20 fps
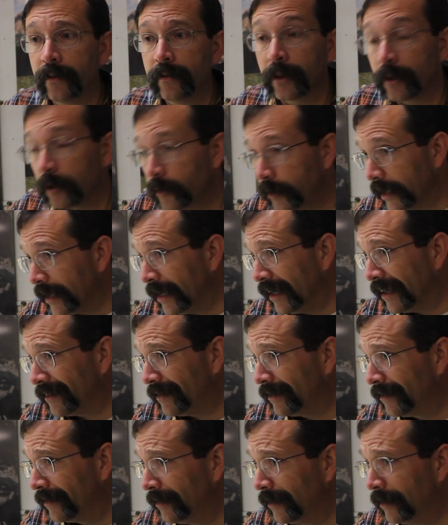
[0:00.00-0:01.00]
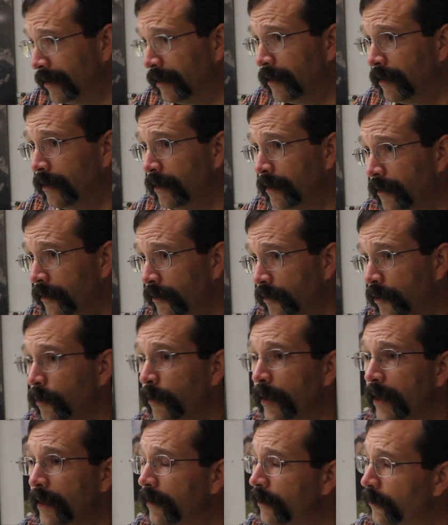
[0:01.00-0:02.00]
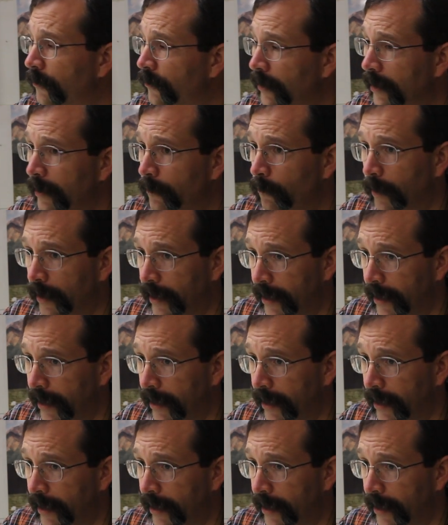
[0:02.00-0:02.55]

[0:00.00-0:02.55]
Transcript: including us. So, we need to understand what